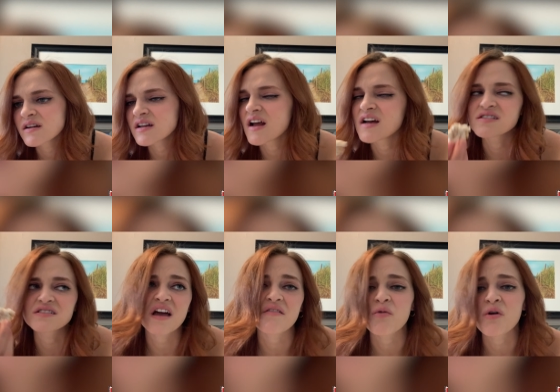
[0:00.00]
can I
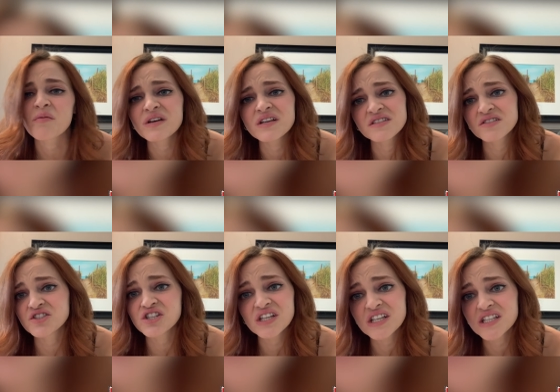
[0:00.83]
just have one piece of
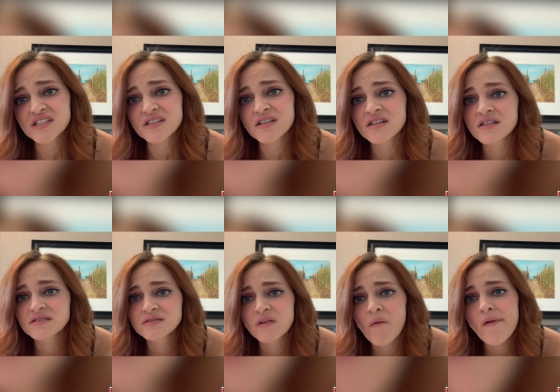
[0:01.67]
cheese?
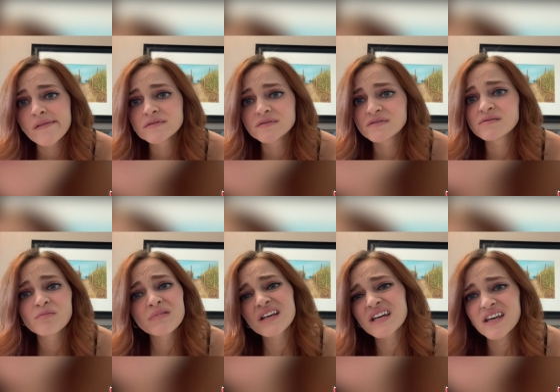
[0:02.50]

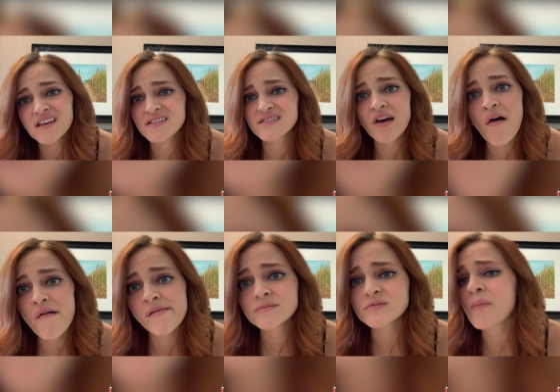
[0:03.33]
Please.
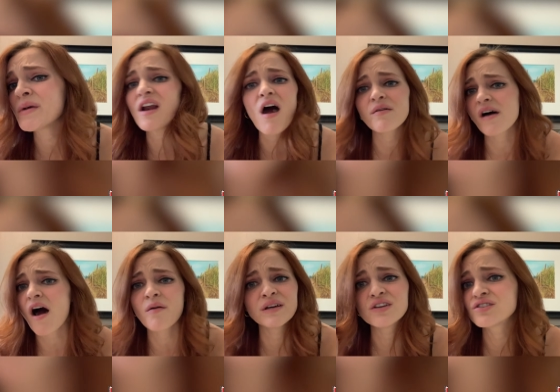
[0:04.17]
I mean, I'll,
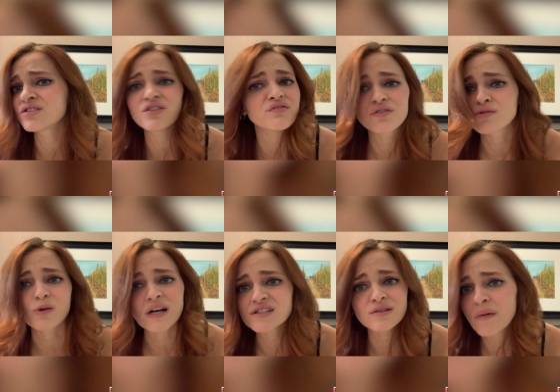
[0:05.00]
I'll be good for the
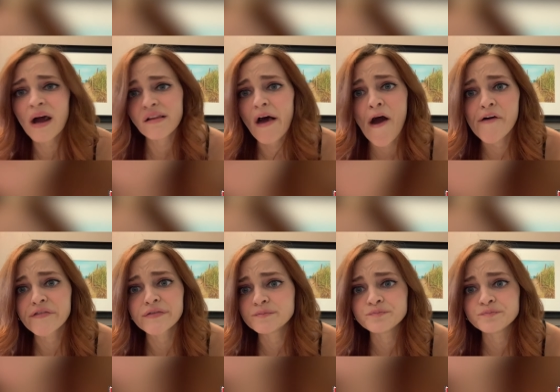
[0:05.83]
rest of my life.